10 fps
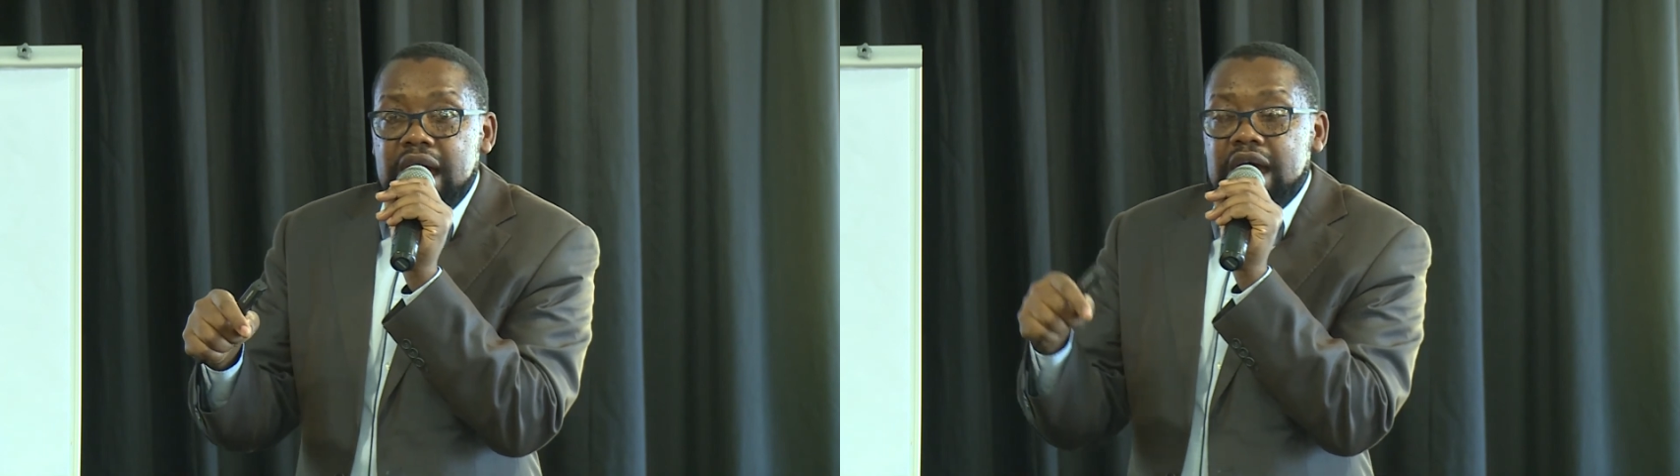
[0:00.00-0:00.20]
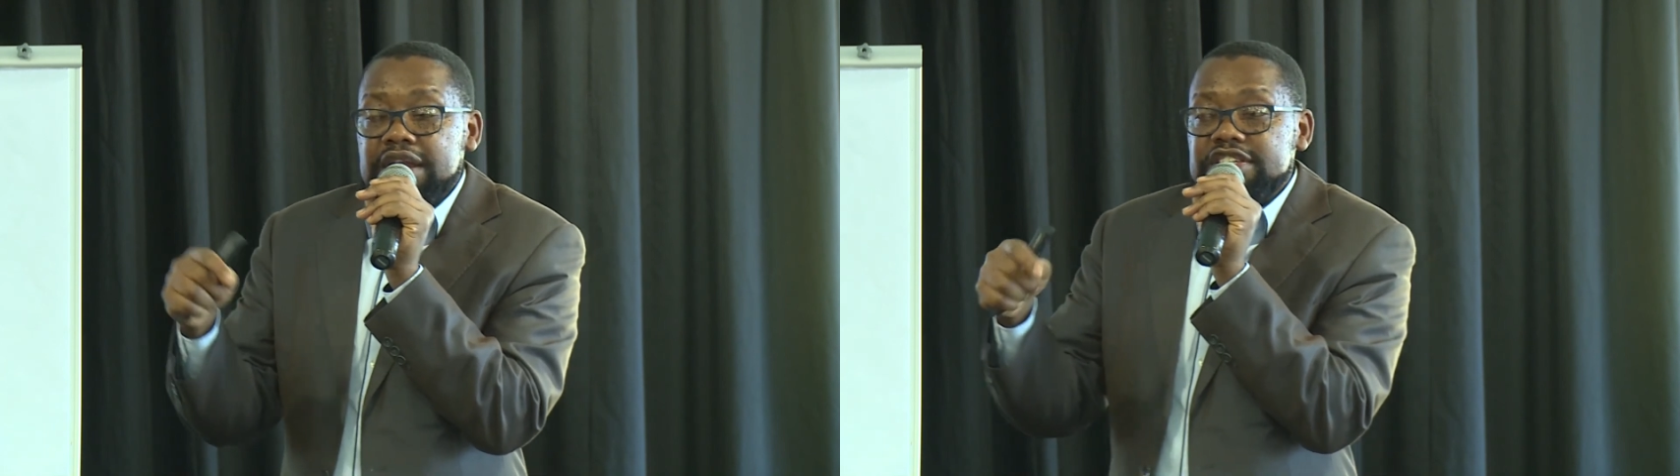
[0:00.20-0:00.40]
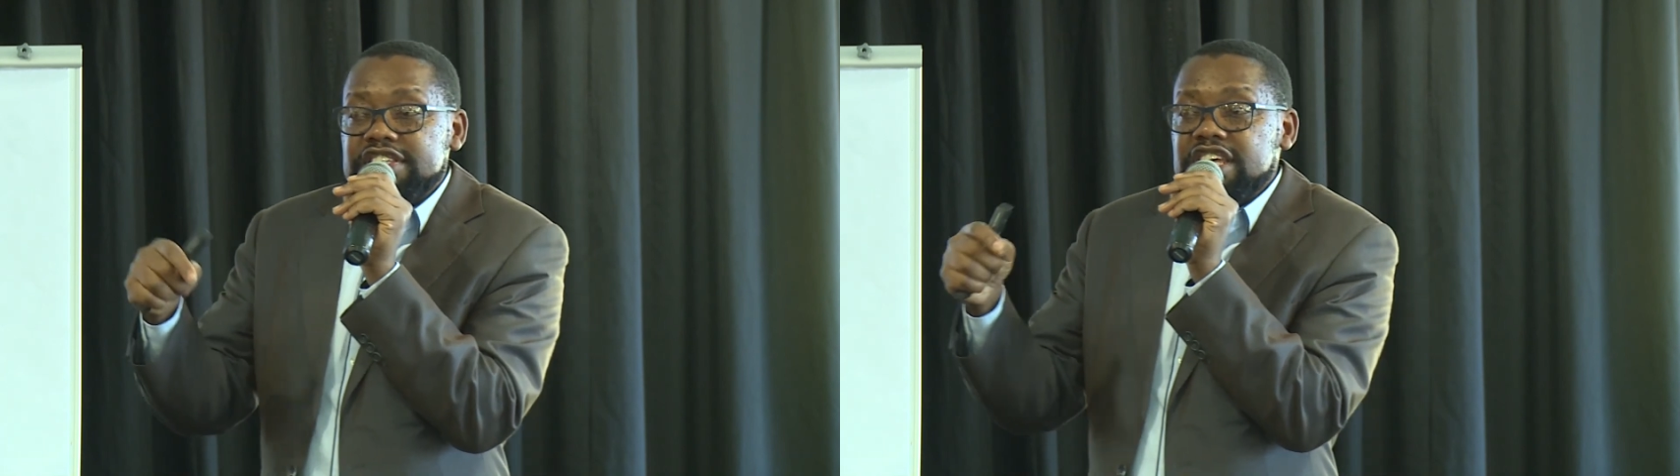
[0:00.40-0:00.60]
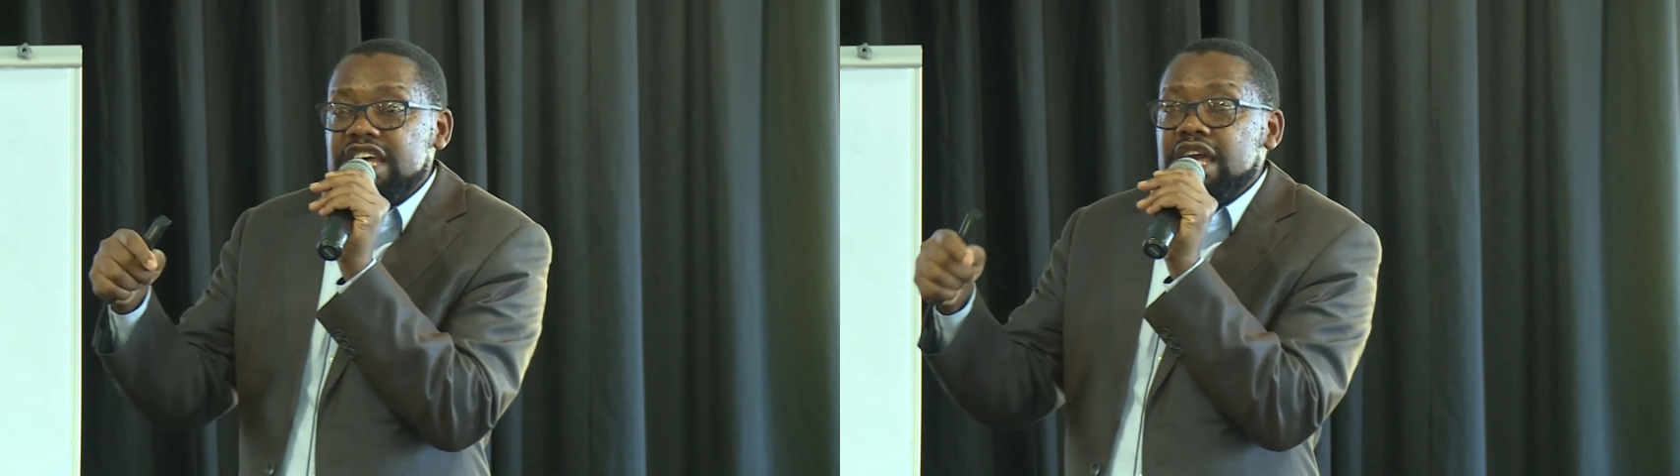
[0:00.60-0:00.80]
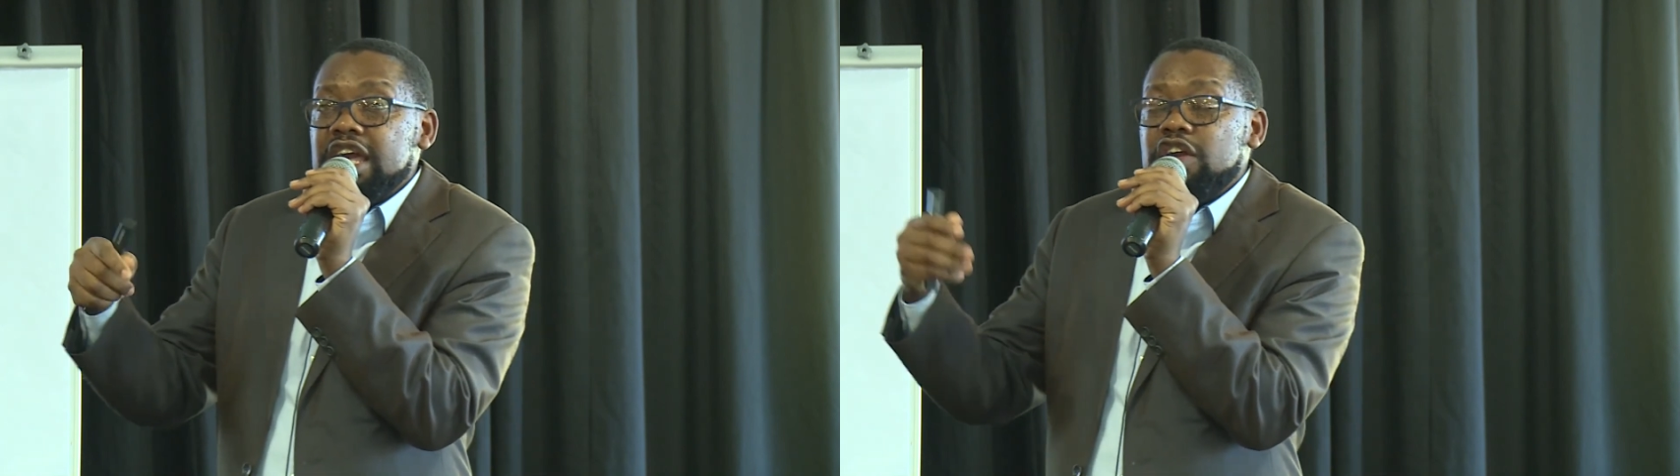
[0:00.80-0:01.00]
and
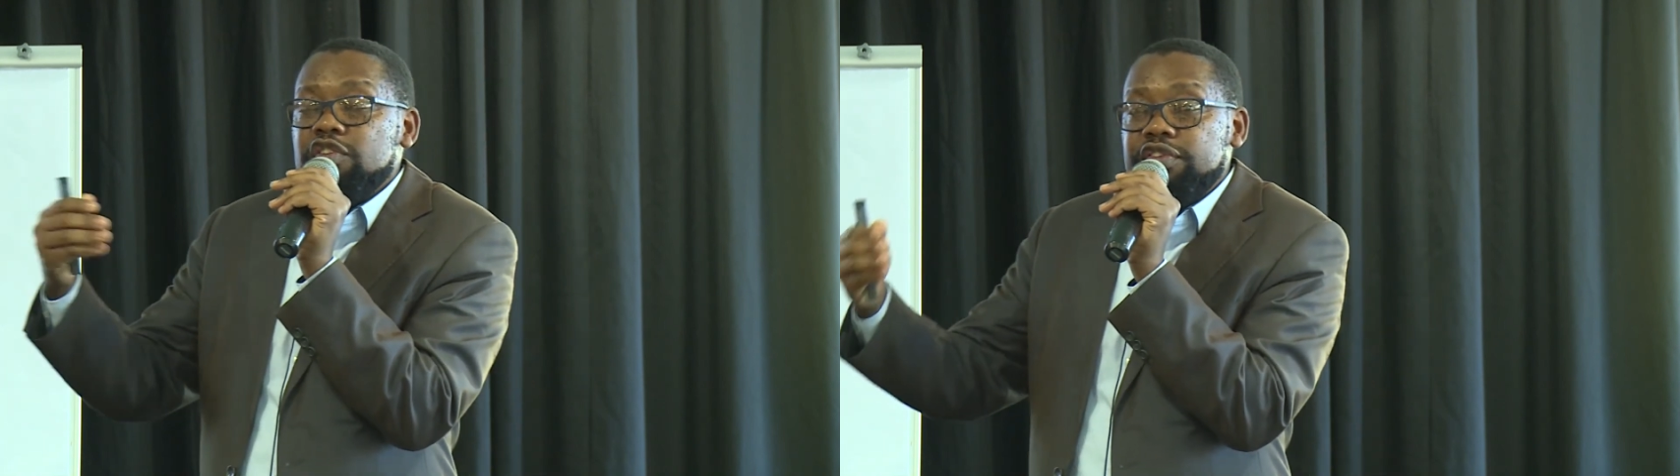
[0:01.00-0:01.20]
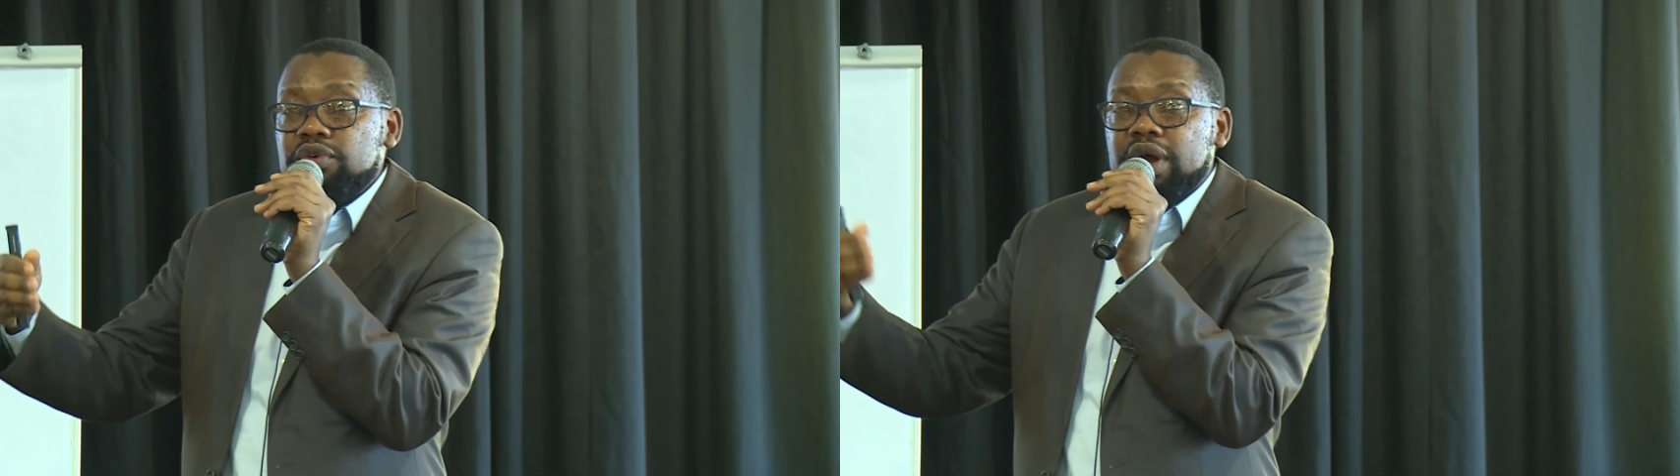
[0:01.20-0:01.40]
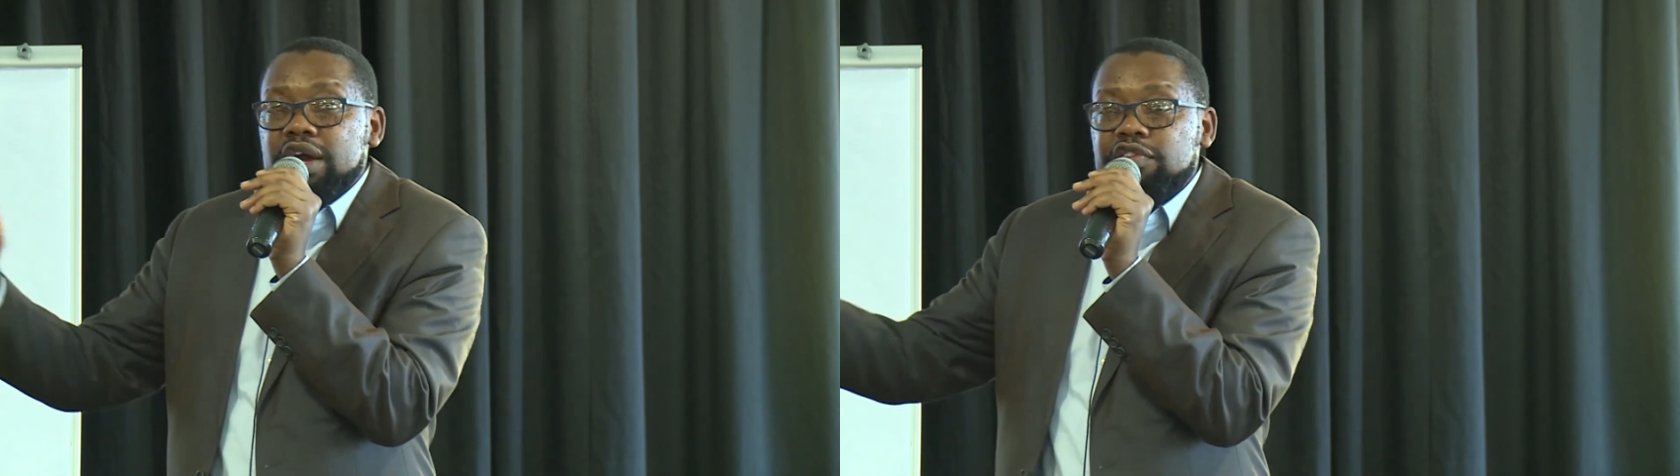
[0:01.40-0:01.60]
see if you can